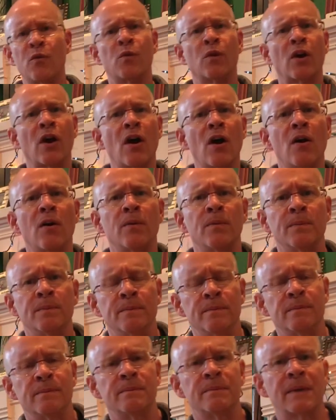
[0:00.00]
we're all
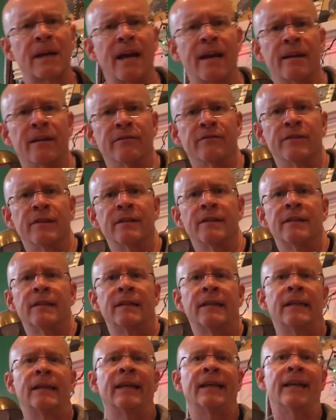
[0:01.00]
kind of
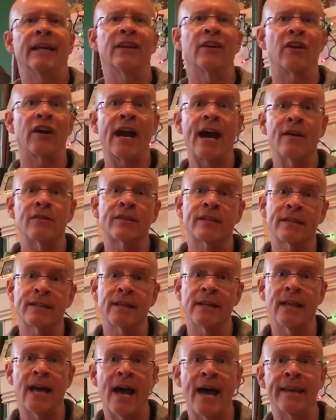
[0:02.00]
in our houses a
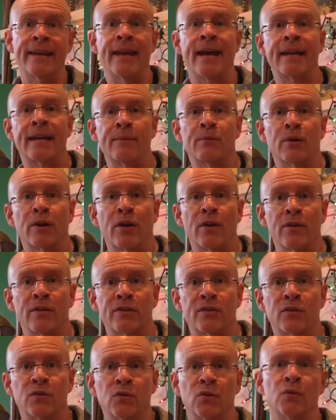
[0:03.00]
lot, not able to go to
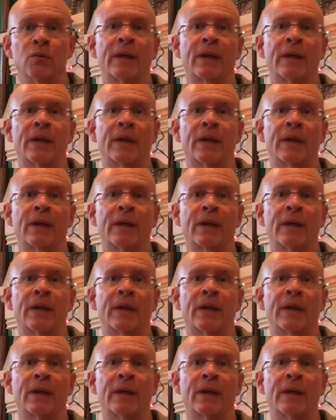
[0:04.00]
school.